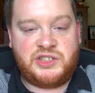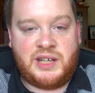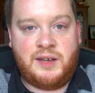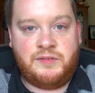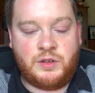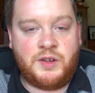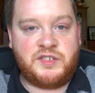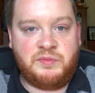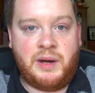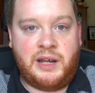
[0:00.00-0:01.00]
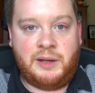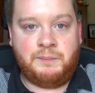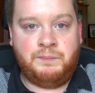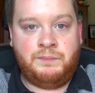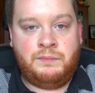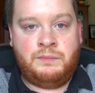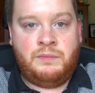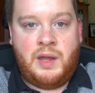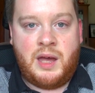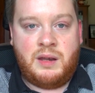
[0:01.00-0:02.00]
saves lots of money.
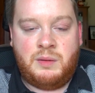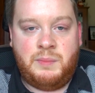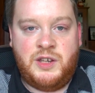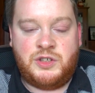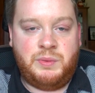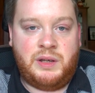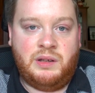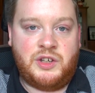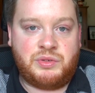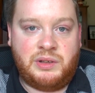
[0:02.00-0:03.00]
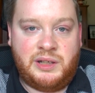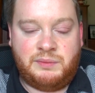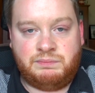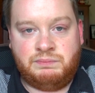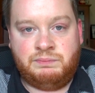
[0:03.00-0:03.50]
And it means we can literally,